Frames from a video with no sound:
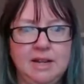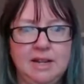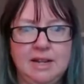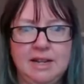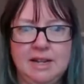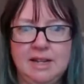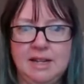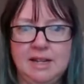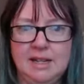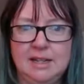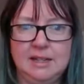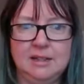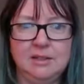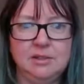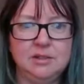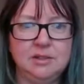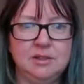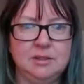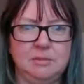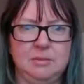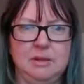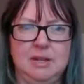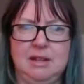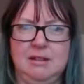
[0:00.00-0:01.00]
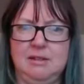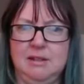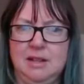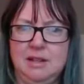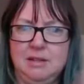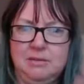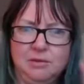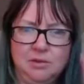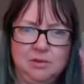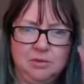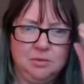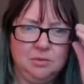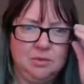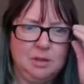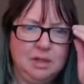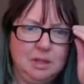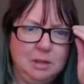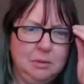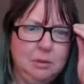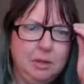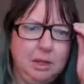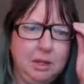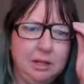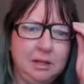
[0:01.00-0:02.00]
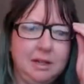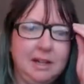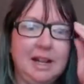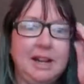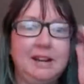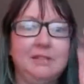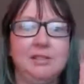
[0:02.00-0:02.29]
I didn't lose a pound. It was really weird.